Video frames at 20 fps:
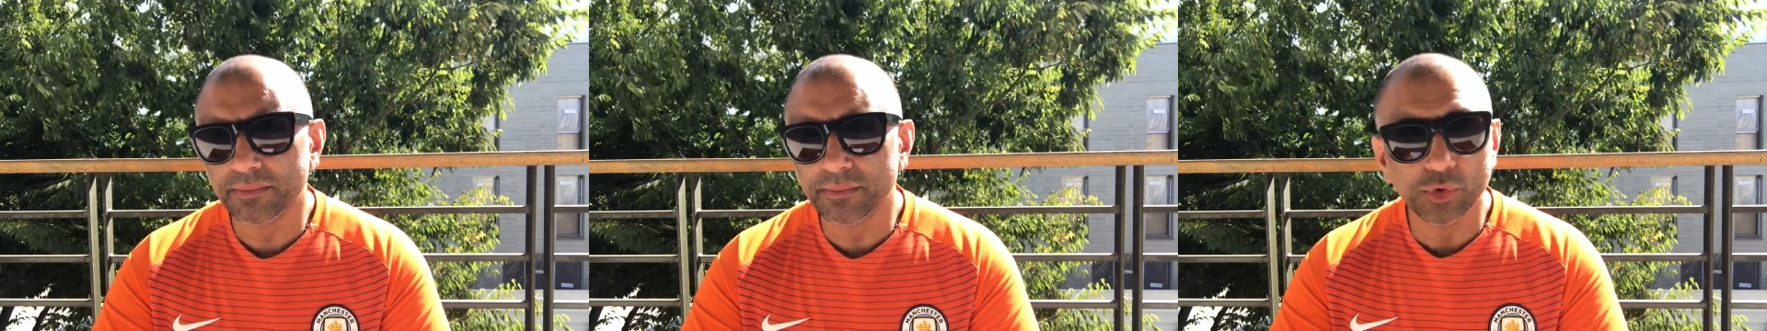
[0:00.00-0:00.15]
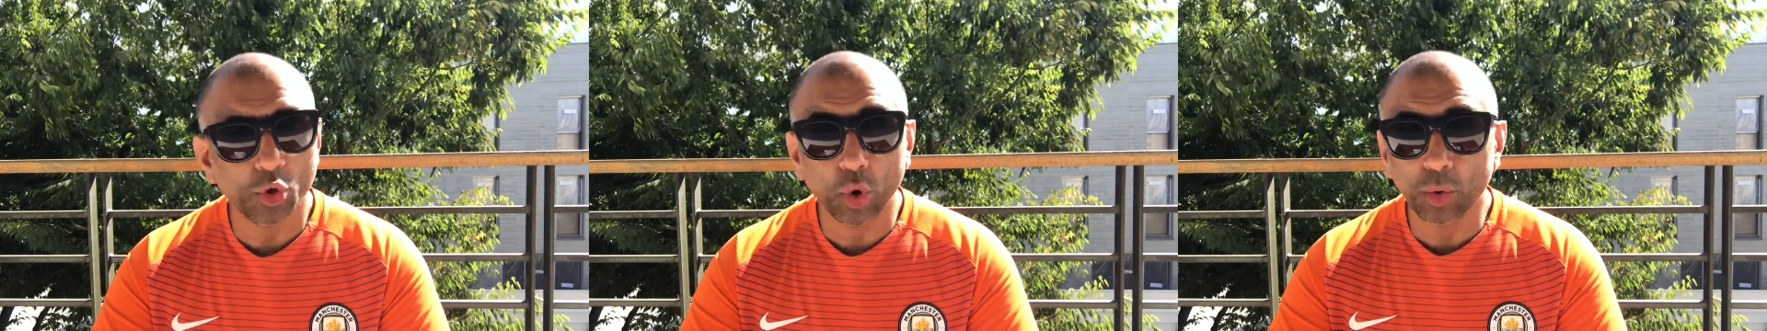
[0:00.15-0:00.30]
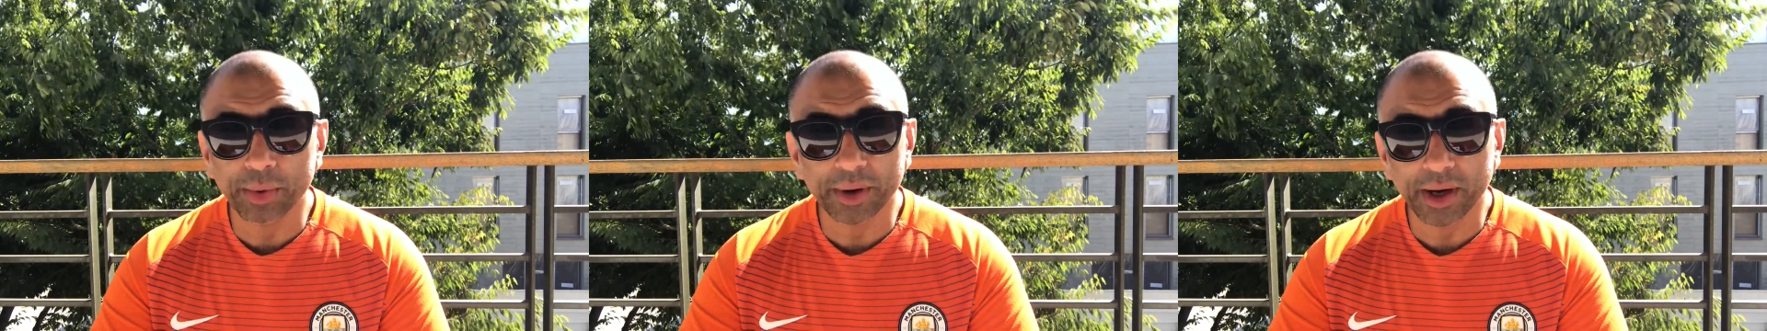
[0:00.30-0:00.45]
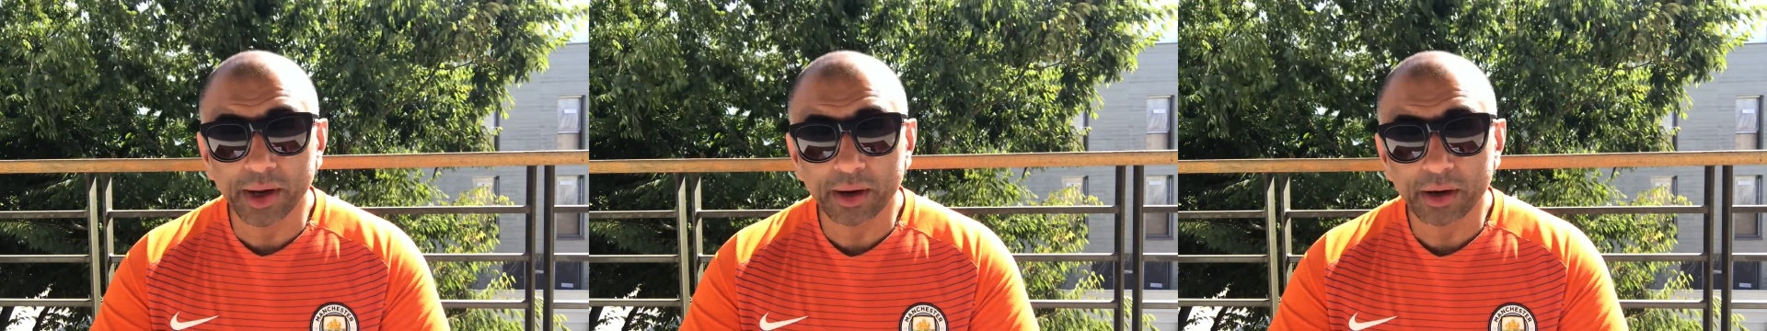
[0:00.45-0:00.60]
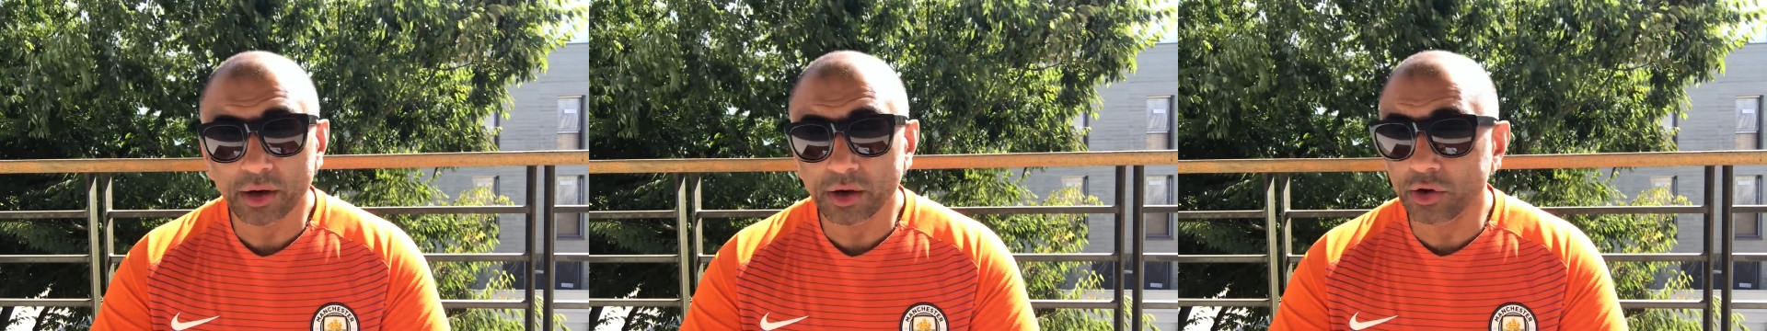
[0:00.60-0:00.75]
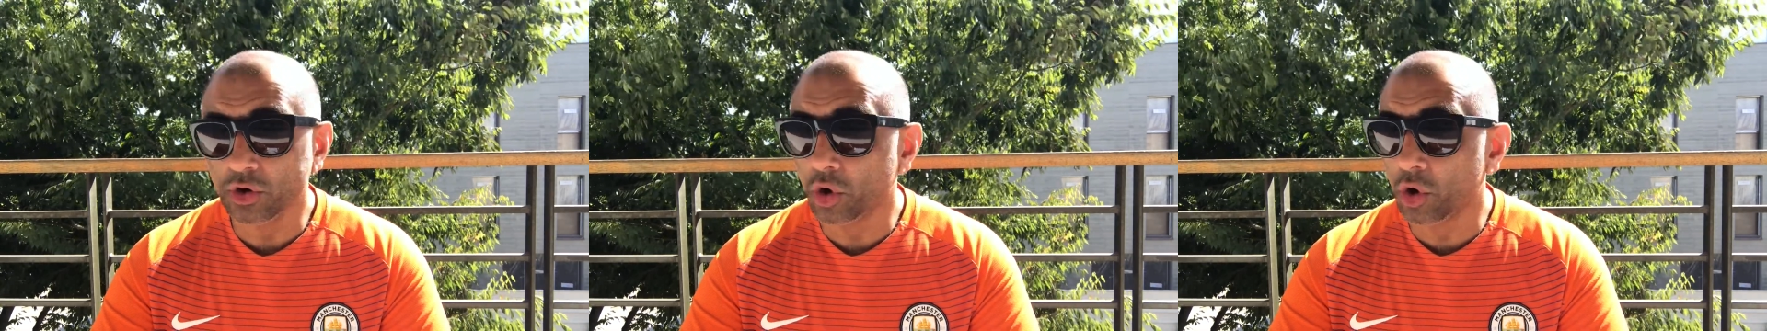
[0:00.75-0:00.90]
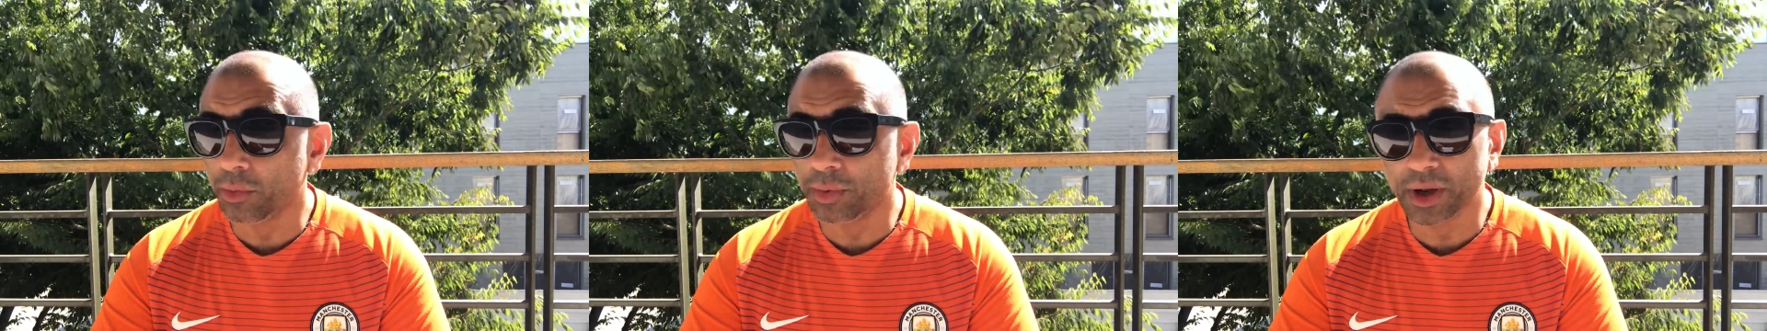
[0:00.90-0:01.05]
Nobody.
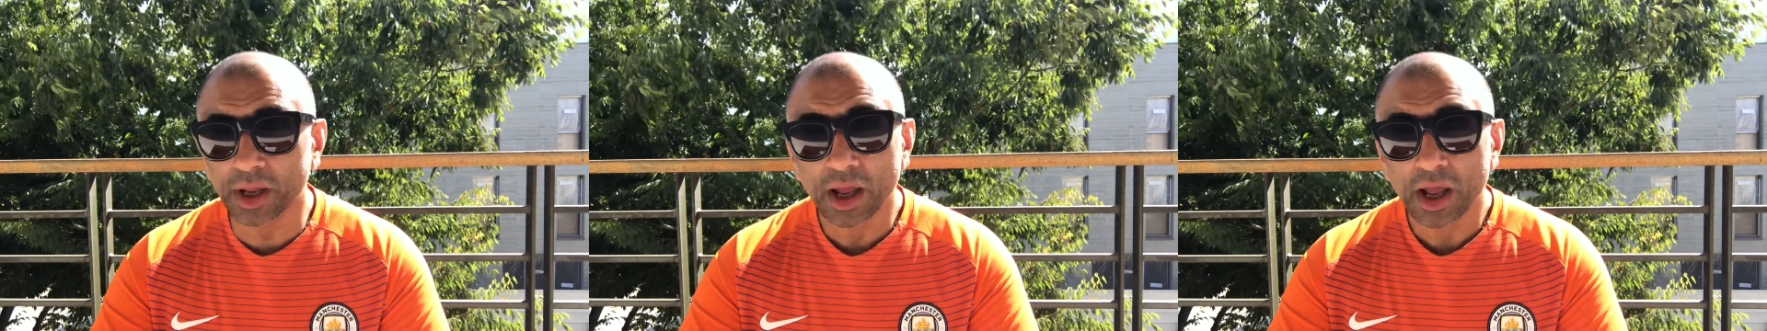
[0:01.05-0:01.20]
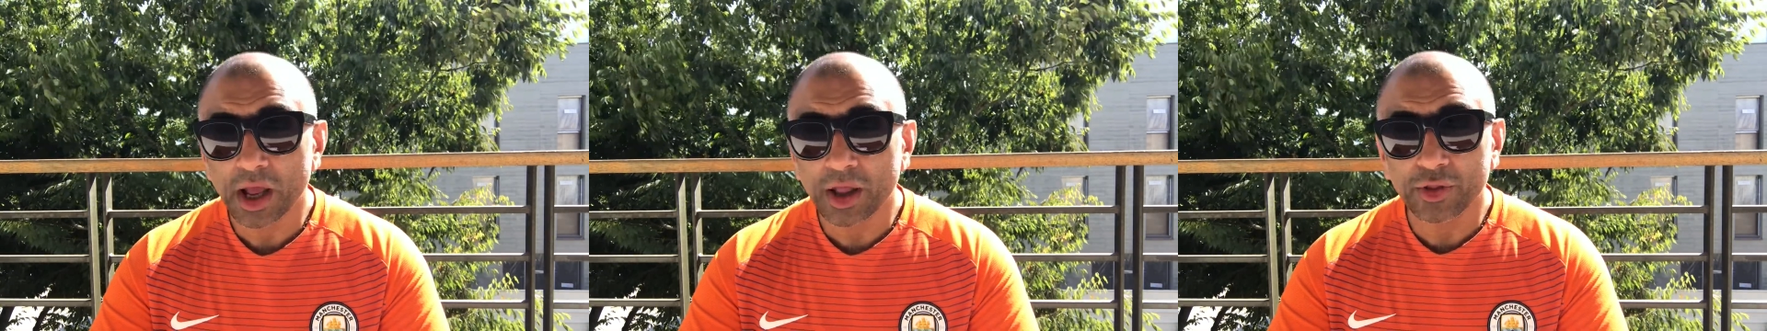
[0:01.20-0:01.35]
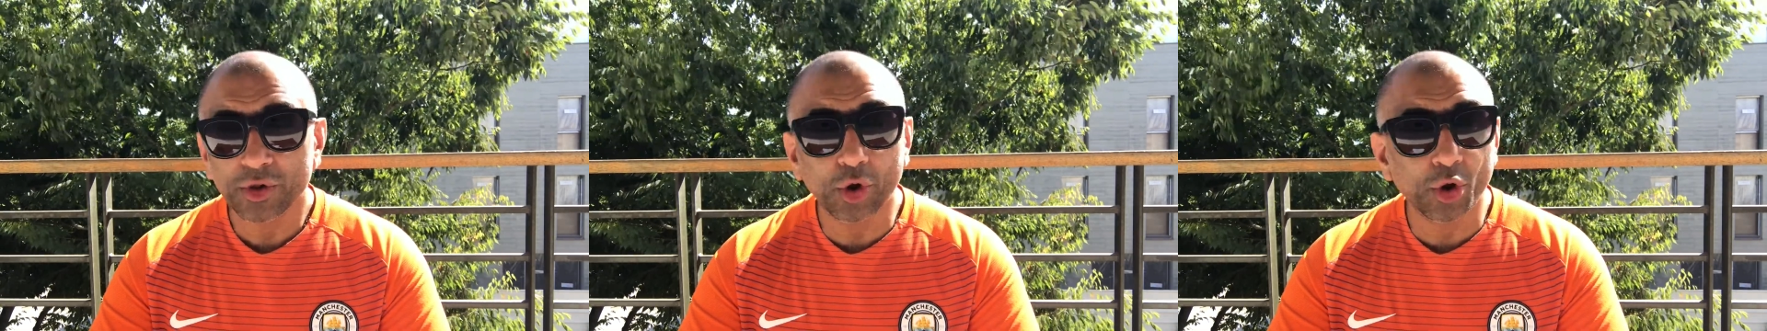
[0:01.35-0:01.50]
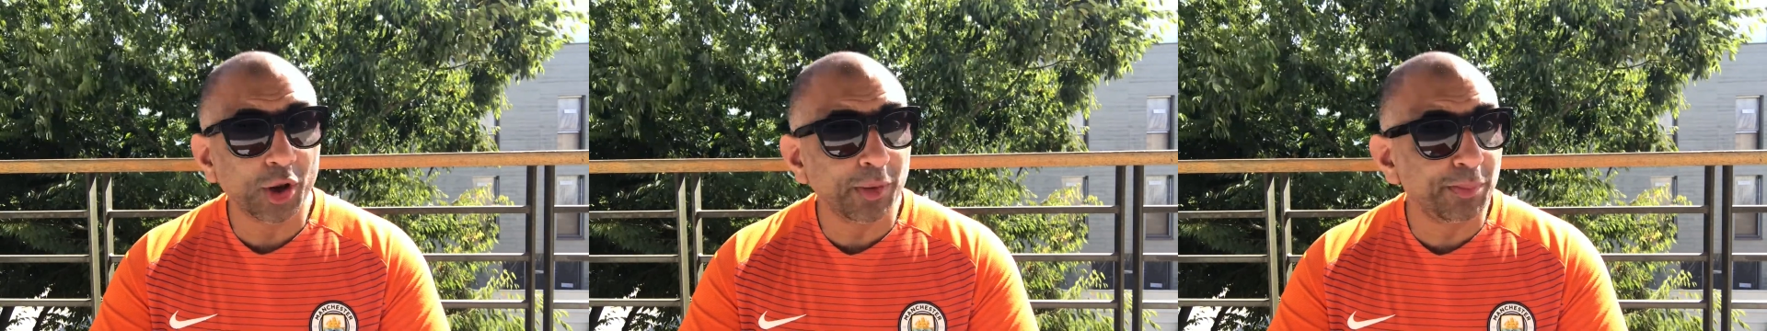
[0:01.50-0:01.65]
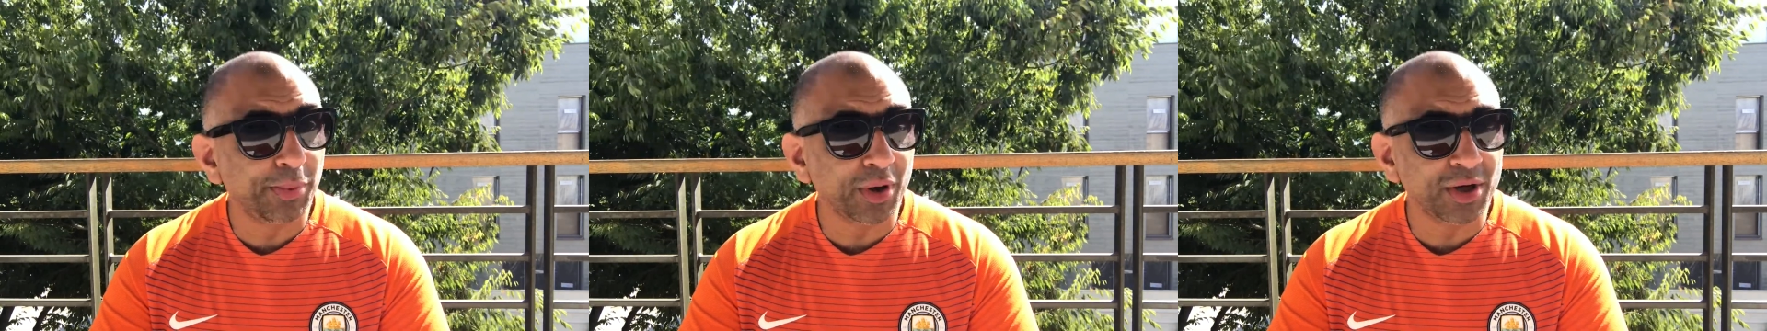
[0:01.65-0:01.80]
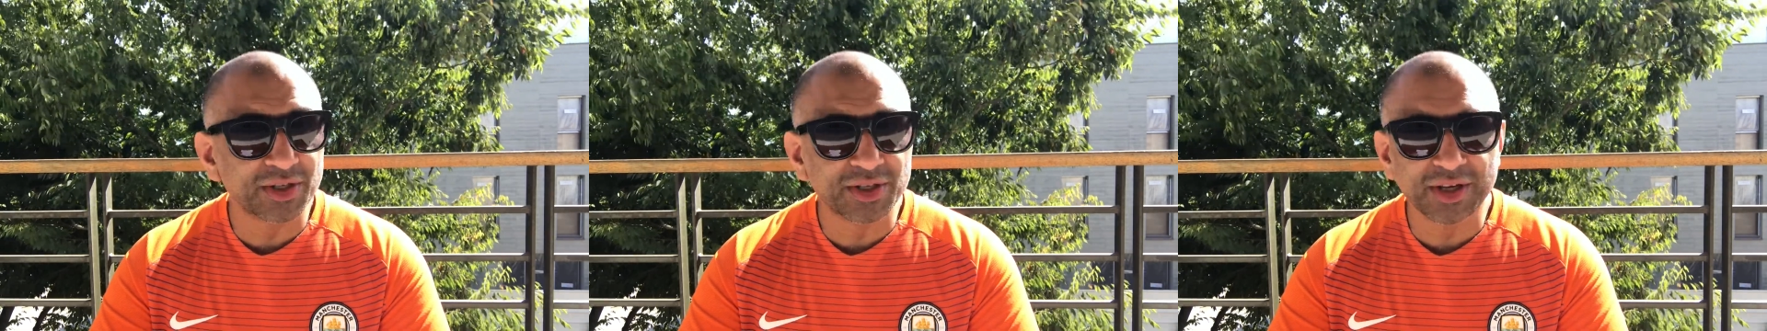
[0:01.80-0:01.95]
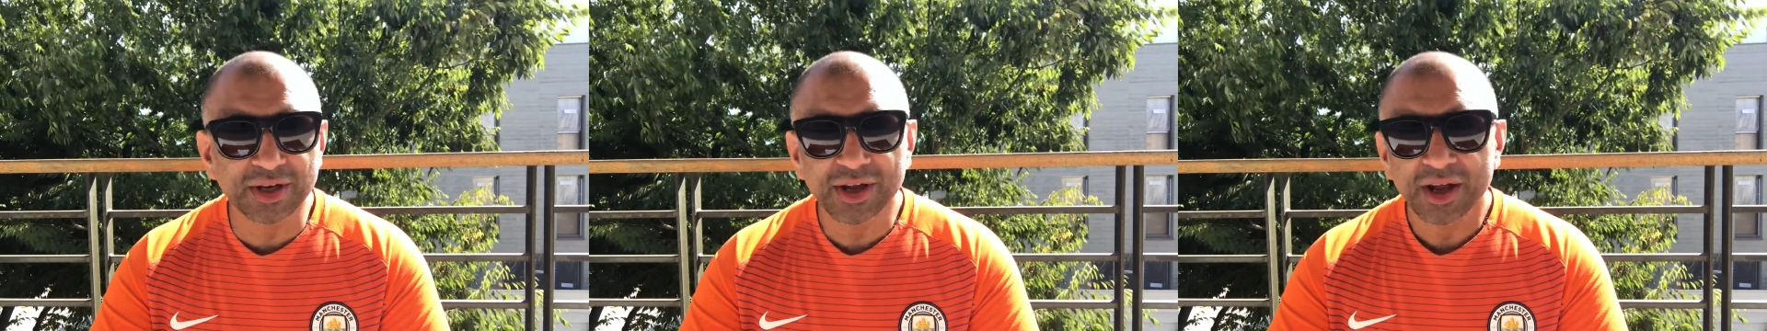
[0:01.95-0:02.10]
The only
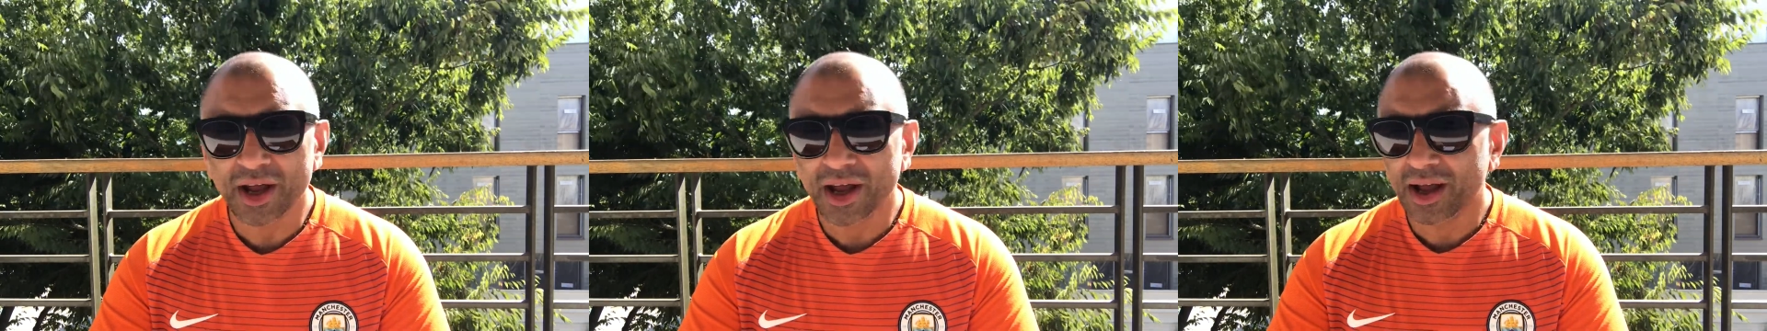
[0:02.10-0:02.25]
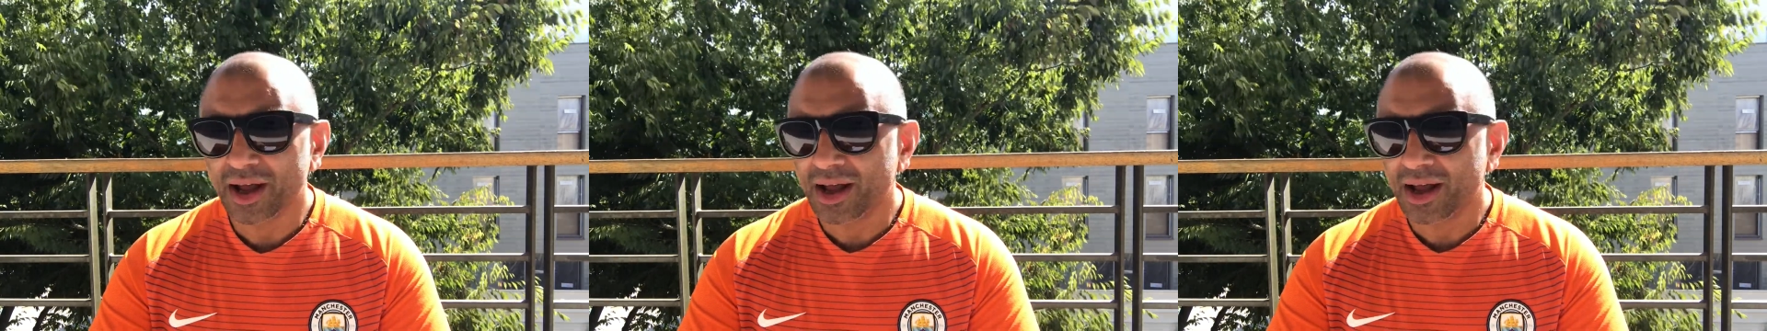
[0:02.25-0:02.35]
person